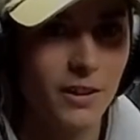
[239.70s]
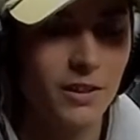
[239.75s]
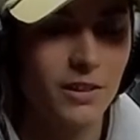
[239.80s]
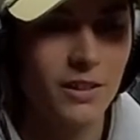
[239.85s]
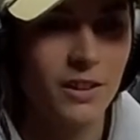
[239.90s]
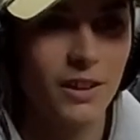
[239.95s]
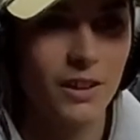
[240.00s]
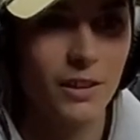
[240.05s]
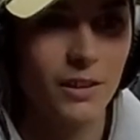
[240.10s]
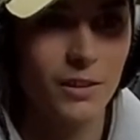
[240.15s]
the
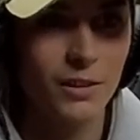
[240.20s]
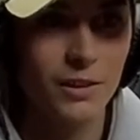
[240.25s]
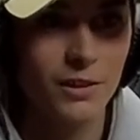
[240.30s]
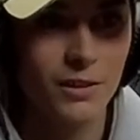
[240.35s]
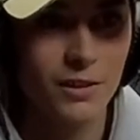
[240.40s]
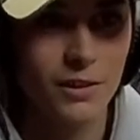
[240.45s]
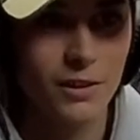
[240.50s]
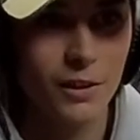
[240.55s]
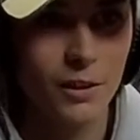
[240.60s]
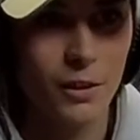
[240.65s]

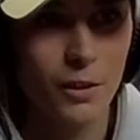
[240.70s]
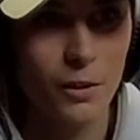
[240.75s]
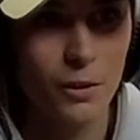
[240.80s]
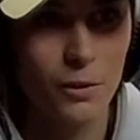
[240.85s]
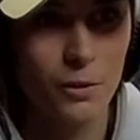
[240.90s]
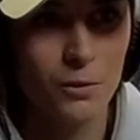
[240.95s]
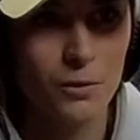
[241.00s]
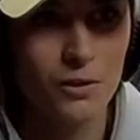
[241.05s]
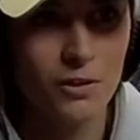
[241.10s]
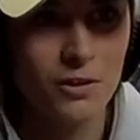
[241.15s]
skills, the
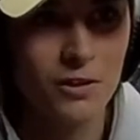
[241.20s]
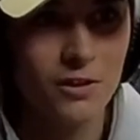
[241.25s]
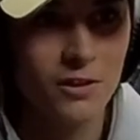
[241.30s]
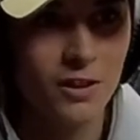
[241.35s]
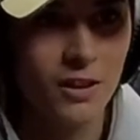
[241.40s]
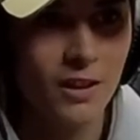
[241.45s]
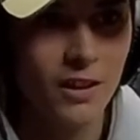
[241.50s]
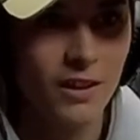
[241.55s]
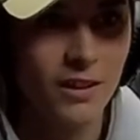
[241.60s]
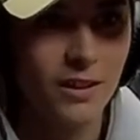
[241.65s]

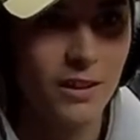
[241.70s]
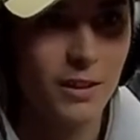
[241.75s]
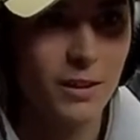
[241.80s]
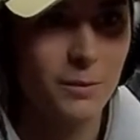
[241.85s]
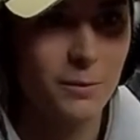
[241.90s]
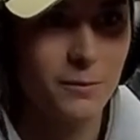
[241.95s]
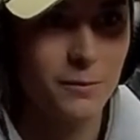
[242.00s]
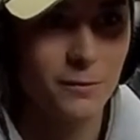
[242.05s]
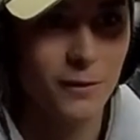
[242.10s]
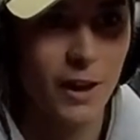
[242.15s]
coach, like
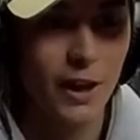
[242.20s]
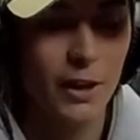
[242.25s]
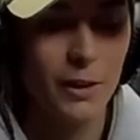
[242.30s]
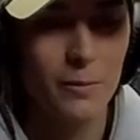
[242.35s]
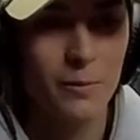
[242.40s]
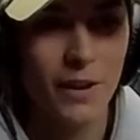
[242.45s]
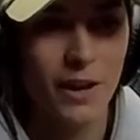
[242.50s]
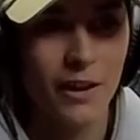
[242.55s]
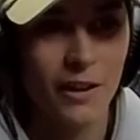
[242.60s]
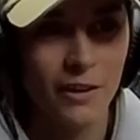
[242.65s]

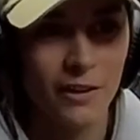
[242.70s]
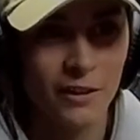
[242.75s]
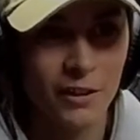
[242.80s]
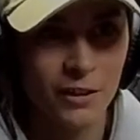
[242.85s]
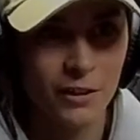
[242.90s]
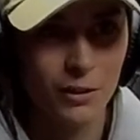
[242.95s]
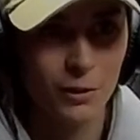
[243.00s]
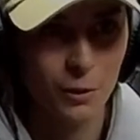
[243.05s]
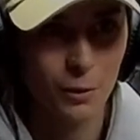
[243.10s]
Ryan Miner, he